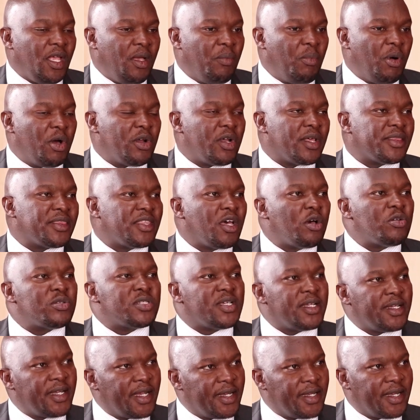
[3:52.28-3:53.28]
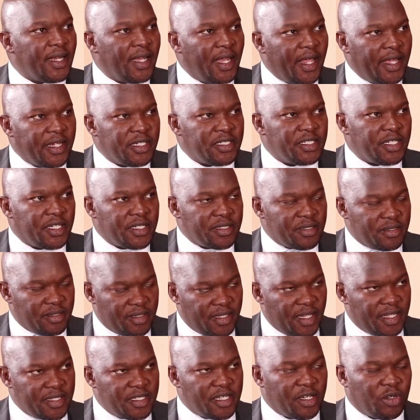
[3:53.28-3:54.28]
about a thousand underlying
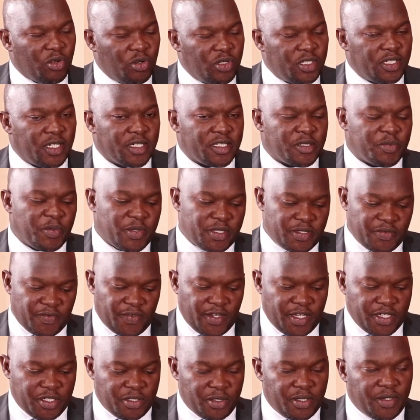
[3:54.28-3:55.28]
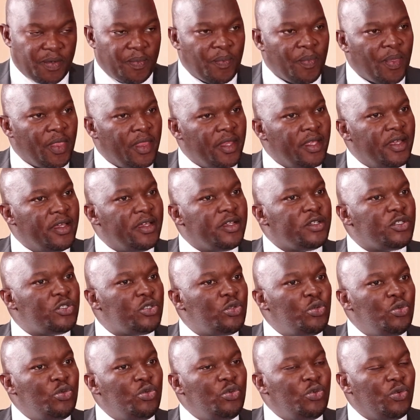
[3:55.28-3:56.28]
shares. That's a contract specification. Okay.
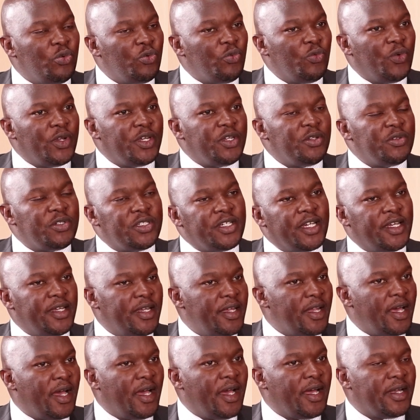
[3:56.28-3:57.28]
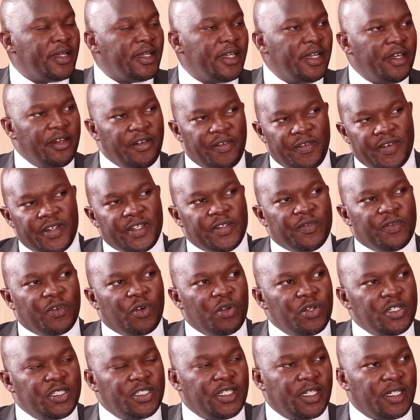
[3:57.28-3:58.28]
Two, when you trade a derivative
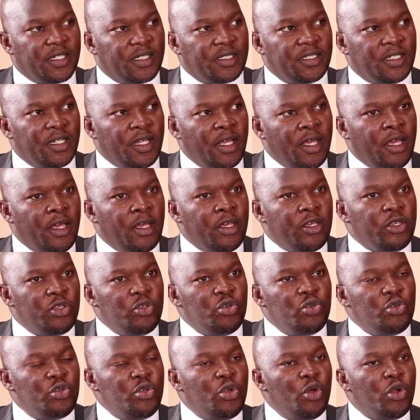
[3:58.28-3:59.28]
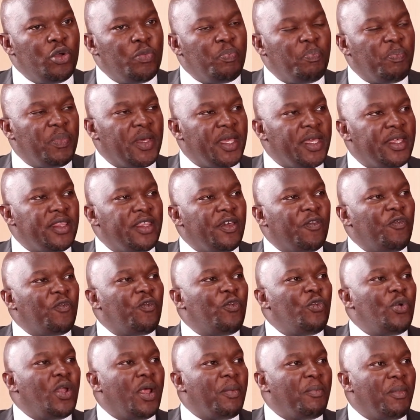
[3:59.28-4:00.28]
contract, you don't pay the
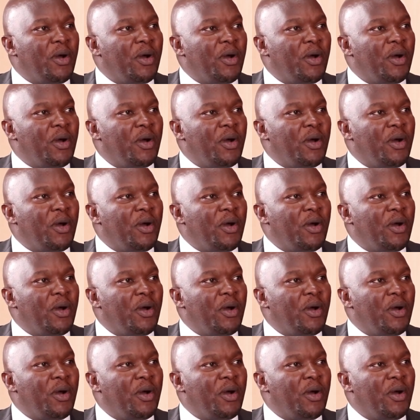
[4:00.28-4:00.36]
full